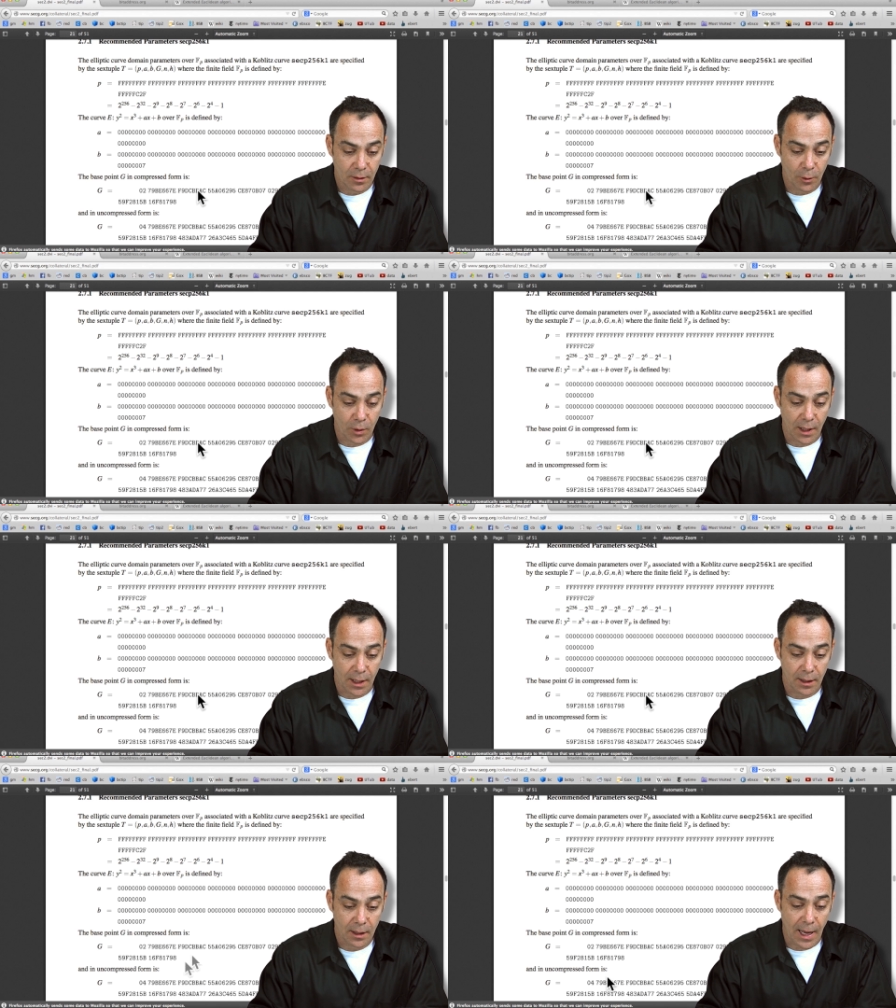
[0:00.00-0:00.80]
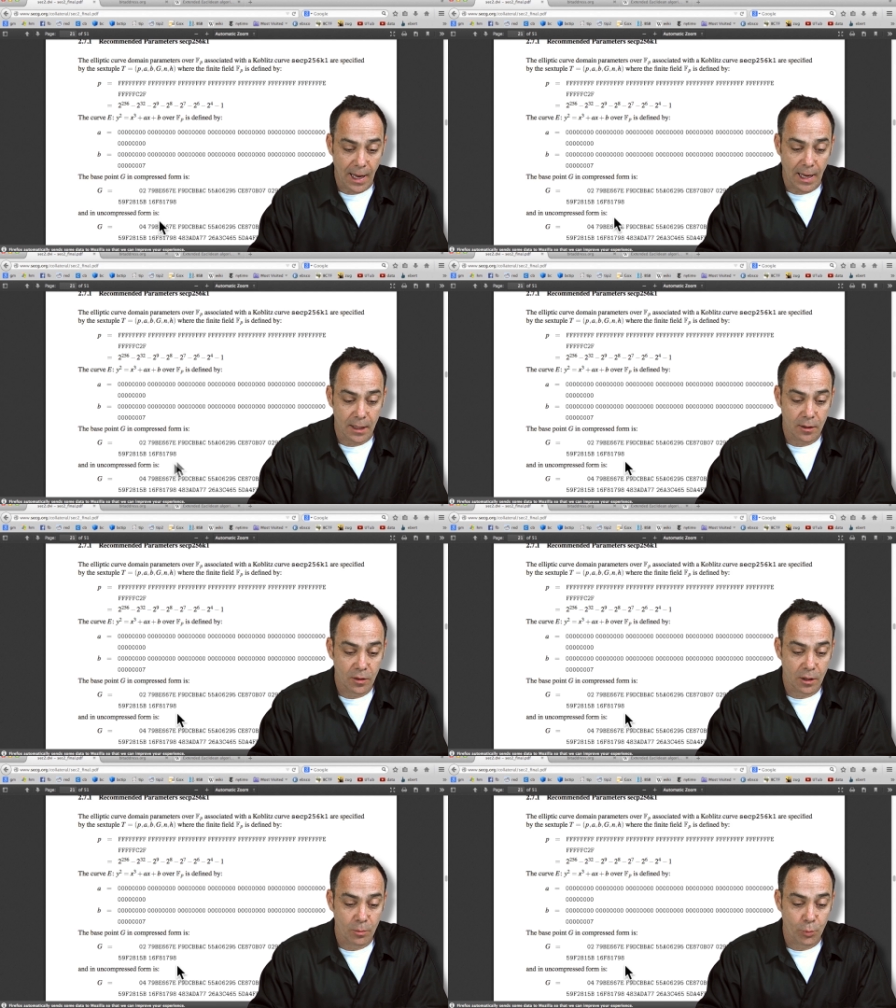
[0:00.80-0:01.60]
Okay, and
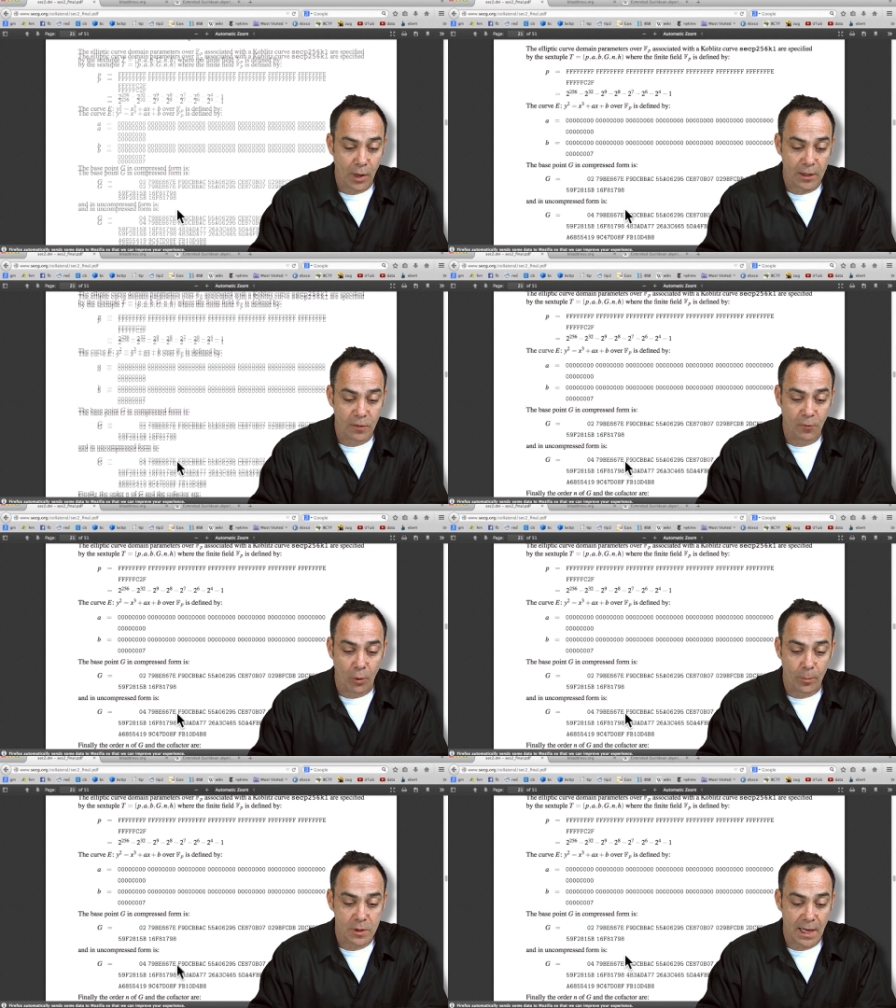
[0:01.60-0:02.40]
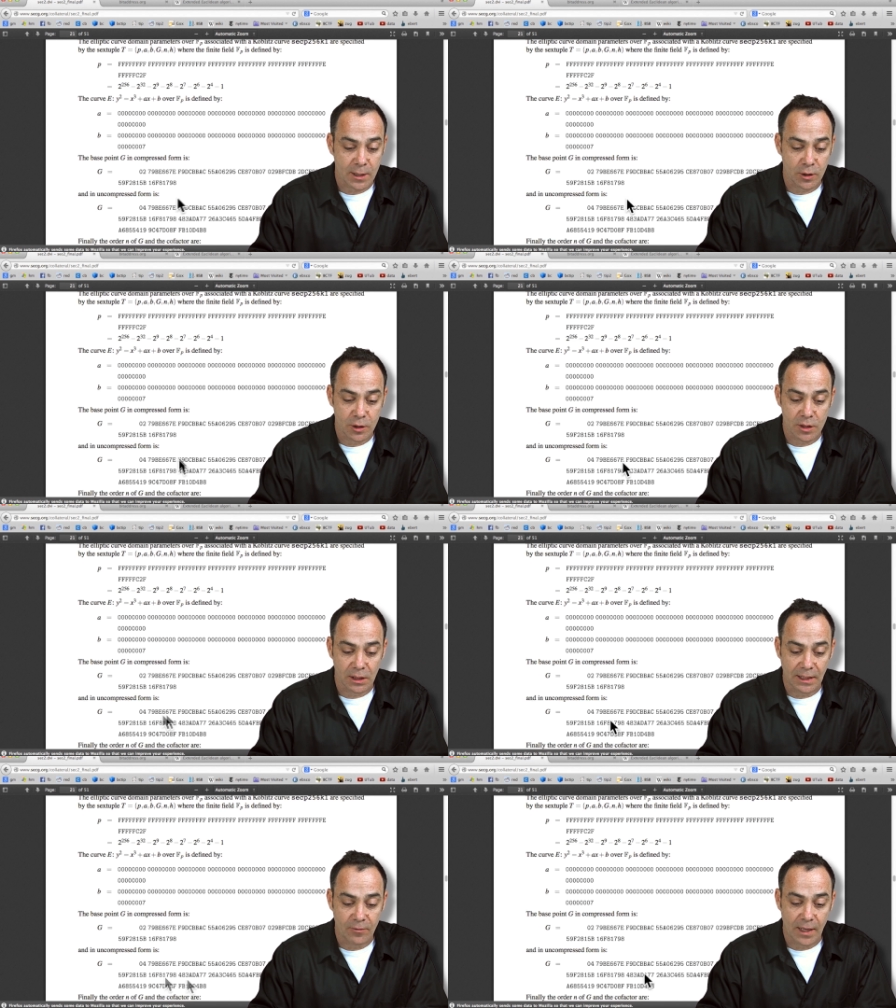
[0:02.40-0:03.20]
the compressed form is actually
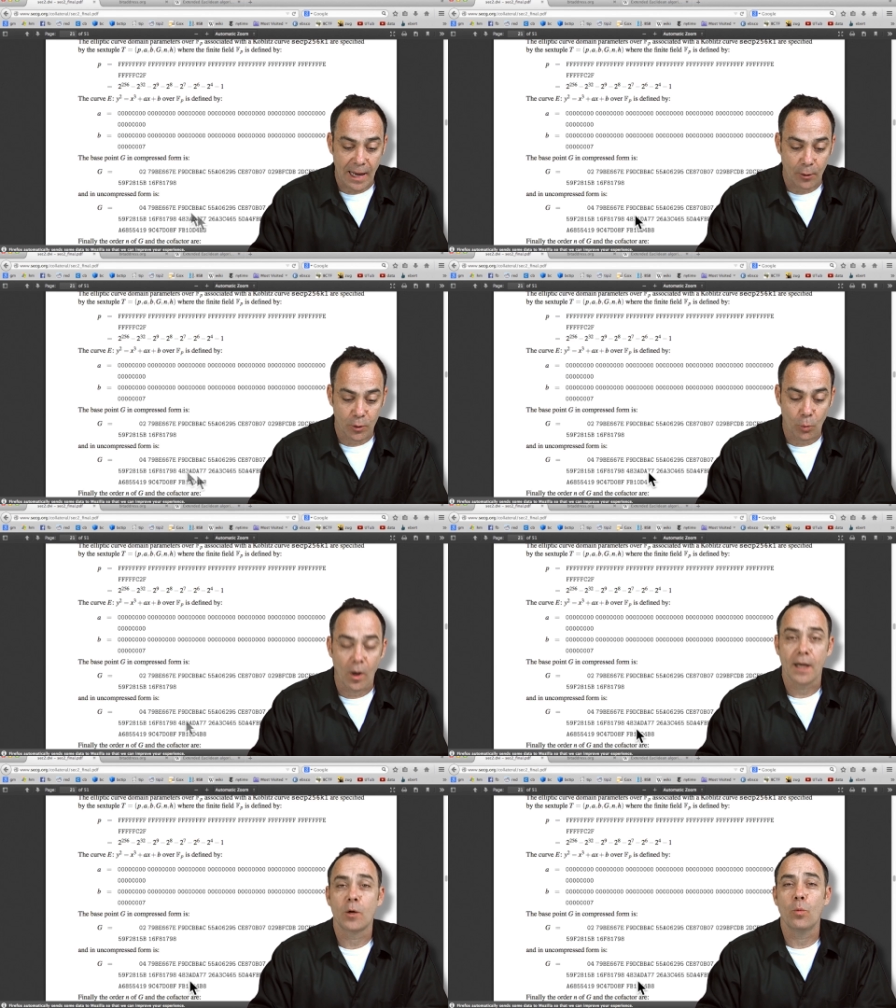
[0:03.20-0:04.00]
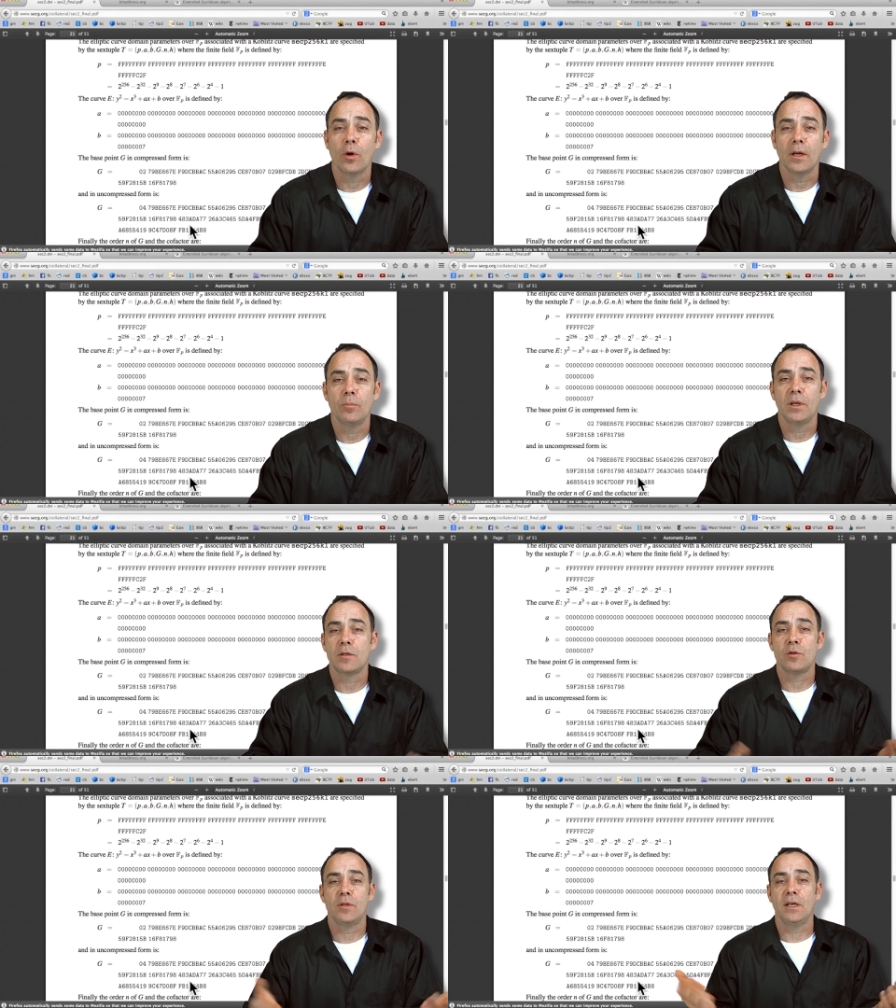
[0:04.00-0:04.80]
just leaving out the y coordinate
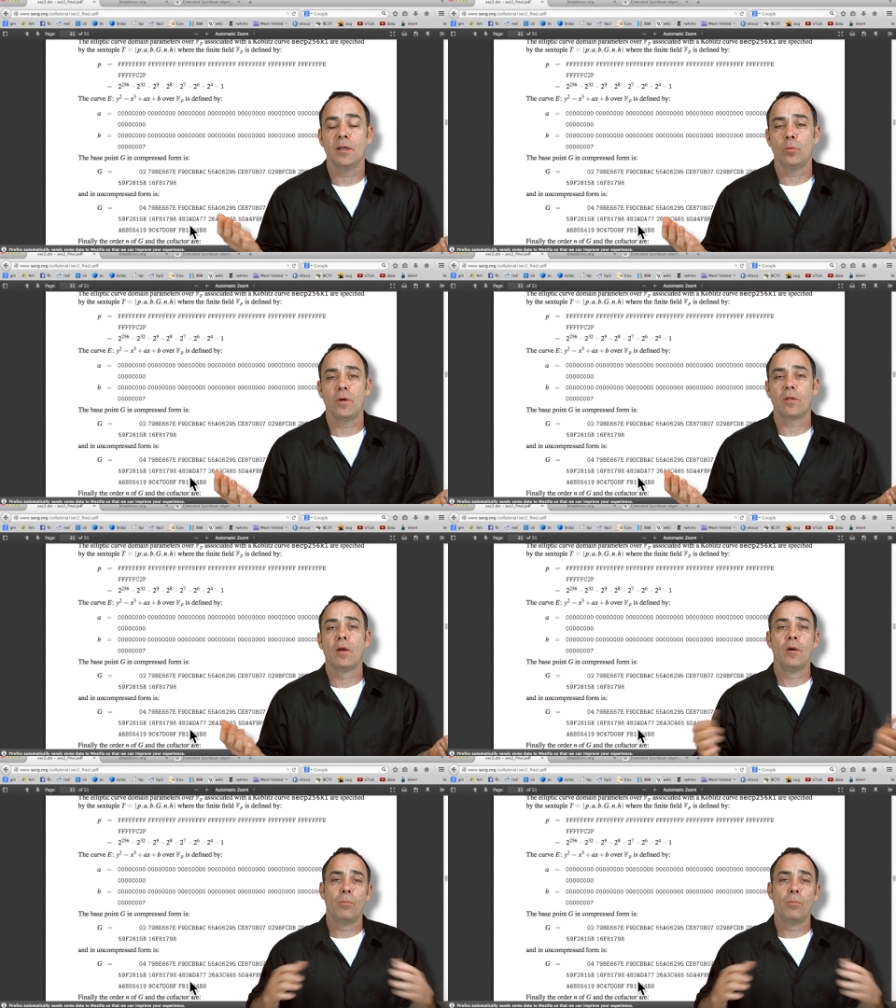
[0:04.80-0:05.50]
because you're dealing with